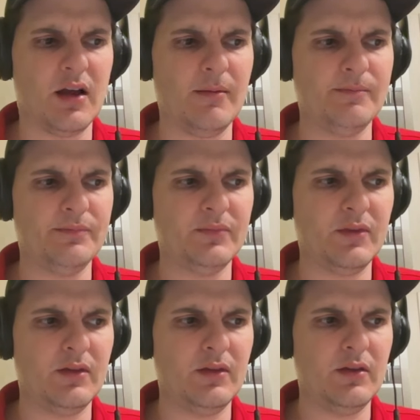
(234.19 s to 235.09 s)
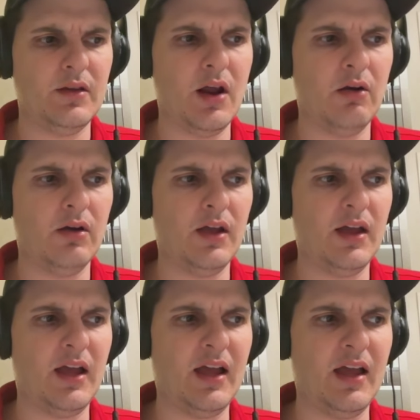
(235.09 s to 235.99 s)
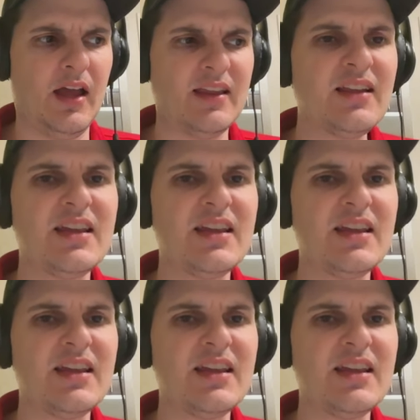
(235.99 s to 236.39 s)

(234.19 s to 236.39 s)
Um, you know, I think